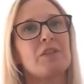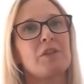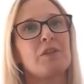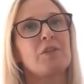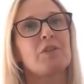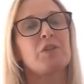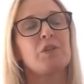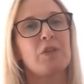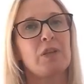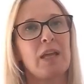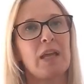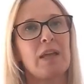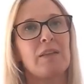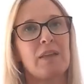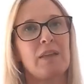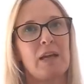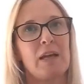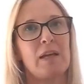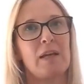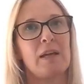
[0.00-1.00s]
to get
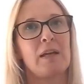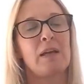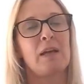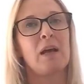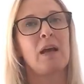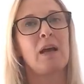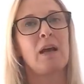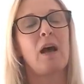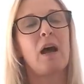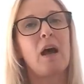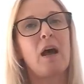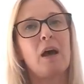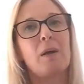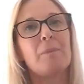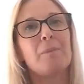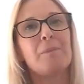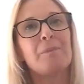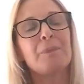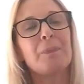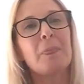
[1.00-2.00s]
there.
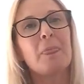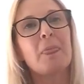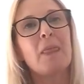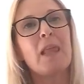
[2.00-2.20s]
And